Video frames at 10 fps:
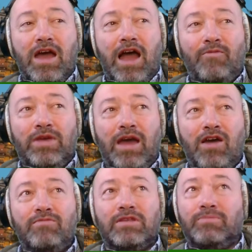and we
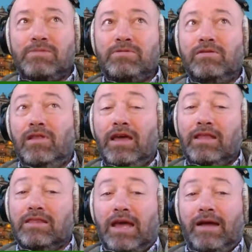hope that people who
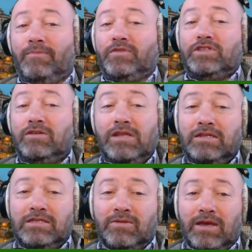like that tune
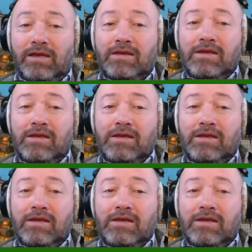into it.